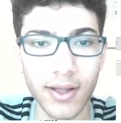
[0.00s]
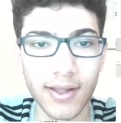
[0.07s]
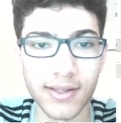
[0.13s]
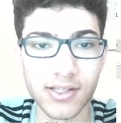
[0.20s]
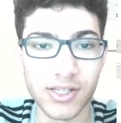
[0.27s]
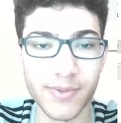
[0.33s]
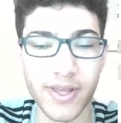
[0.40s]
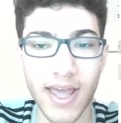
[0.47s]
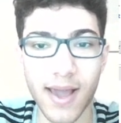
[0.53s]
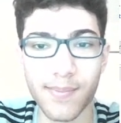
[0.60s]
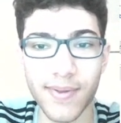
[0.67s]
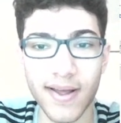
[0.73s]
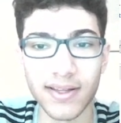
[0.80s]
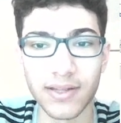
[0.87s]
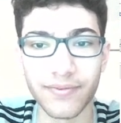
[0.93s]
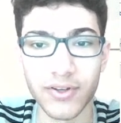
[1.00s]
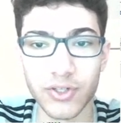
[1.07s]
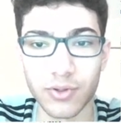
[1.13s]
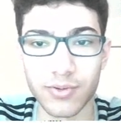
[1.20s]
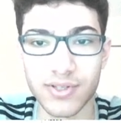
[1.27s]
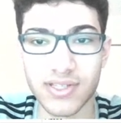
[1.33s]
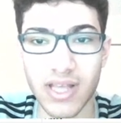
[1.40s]
it's going to be eggplant. If it
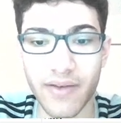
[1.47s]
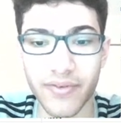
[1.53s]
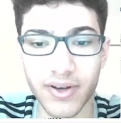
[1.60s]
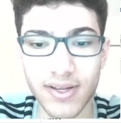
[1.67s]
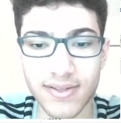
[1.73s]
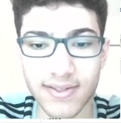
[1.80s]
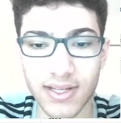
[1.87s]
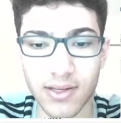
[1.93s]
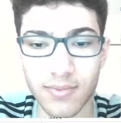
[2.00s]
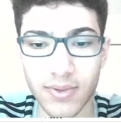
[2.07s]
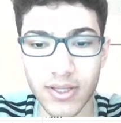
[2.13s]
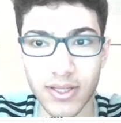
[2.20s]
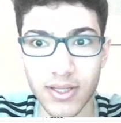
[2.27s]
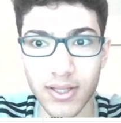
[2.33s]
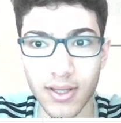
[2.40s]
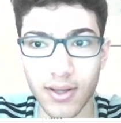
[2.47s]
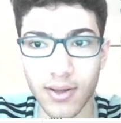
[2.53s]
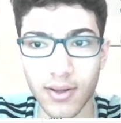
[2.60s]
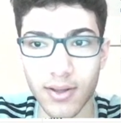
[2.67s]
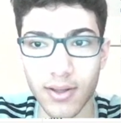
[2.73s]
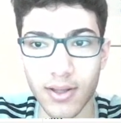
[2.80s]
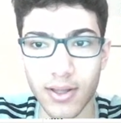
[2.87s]
shows 7, it's going to be
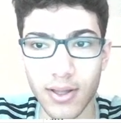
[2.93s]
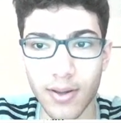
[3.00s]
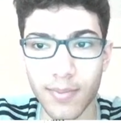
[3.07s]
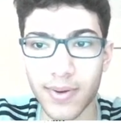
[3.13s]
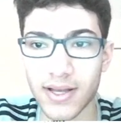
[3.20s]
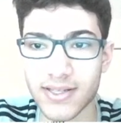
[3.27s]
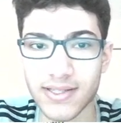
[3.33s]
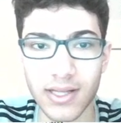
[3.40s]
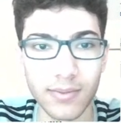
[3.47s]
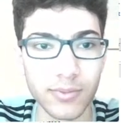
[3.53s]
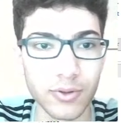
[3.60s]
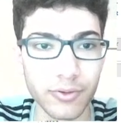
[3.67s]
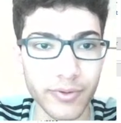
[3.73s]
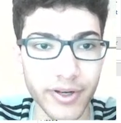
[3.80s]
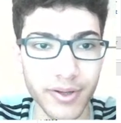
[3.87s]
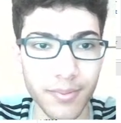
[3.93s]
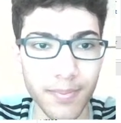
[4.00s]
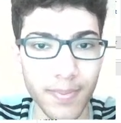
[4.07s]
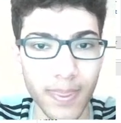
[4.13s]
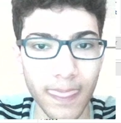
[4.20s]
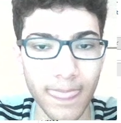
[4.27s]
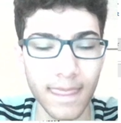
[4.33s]
pastel blue green.
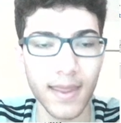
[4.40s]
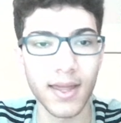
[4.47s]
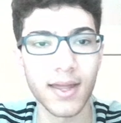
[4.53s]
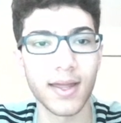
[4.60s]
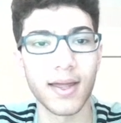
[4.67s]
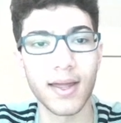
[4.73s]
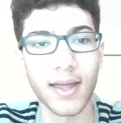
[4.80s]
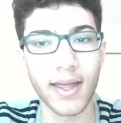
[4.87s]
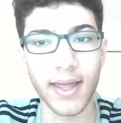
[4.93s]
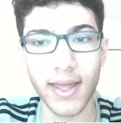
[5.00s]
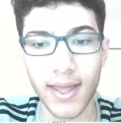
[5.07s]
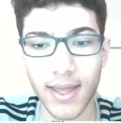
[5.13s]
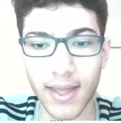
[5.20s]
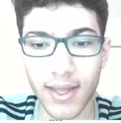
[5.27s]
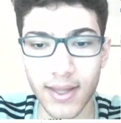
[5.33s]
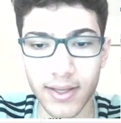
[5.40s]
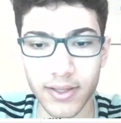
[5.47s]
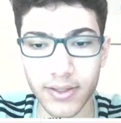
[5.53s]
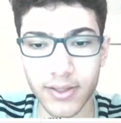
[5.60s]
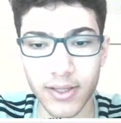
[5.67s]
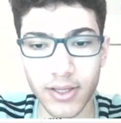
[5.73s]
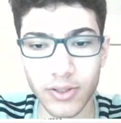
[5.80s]
And
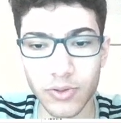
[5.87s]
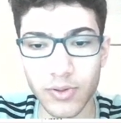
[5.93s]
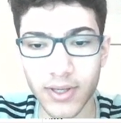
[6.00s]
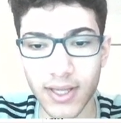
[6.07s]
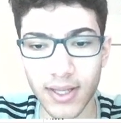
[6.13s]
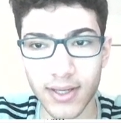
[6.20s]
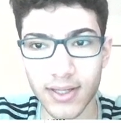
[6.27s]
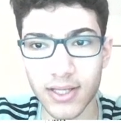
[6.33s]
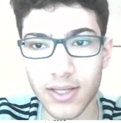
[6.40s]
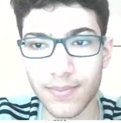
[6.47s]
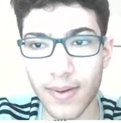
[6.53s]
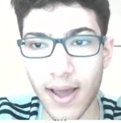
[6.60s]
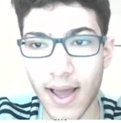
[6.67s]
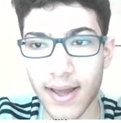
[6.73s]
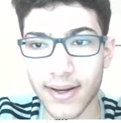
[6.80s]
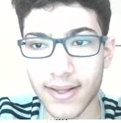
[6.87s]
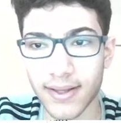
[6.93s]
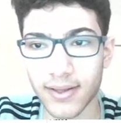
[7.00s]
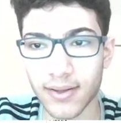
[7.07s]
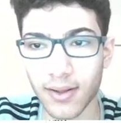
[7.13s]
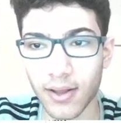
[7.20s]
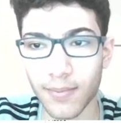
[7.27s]
you can keep
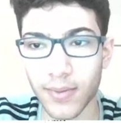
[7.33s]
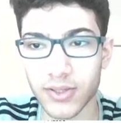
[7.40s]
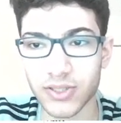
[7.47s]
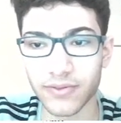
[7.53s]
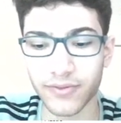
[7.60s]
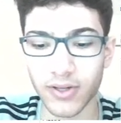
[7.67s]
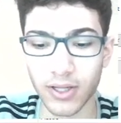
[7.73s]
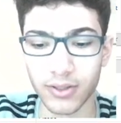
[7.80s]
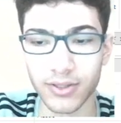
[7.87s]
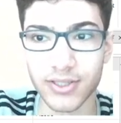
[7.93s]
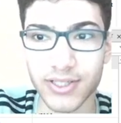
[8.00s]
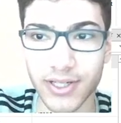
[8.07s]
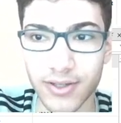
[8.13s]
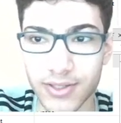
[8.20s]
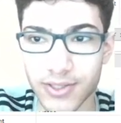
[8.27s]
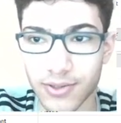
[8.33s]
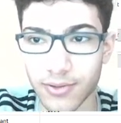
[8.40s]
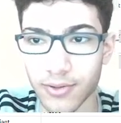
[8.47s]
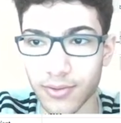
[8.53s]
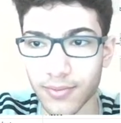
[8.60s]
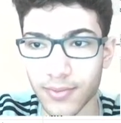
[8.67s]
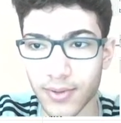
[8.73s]
adding a bunch of colors here.
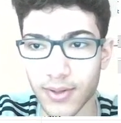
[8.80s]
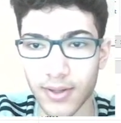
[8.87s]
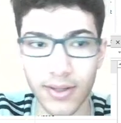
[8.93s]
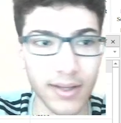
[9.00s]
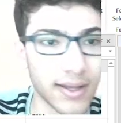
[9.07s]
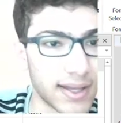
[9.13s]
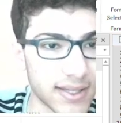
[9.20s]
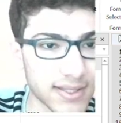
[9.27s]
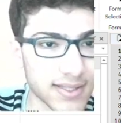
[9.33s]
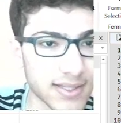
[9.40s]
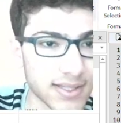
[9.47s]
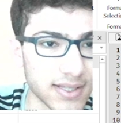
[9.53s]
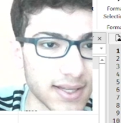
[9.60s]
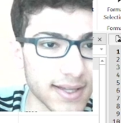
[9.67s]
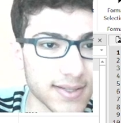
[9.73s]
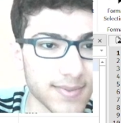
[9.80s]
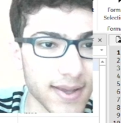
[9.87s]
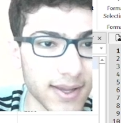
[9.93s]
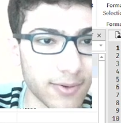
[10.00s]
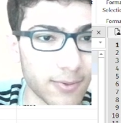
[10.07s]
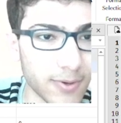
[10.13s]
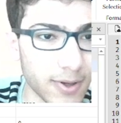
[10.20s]
So let's see. Let's make
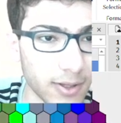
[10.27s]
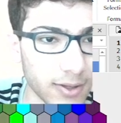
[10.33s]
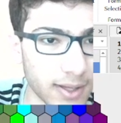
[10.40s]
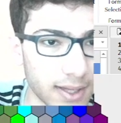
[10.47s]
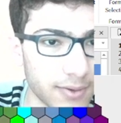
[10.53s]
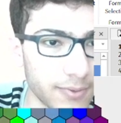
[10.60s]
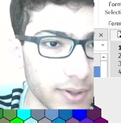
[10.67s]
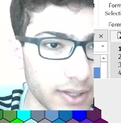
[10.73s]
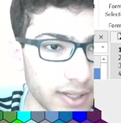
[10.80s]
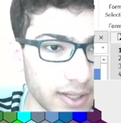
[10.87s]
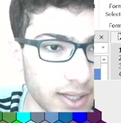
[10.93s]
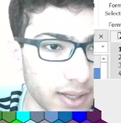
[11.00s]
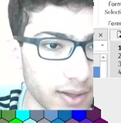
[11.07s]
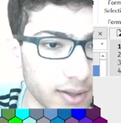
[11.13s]
a color that really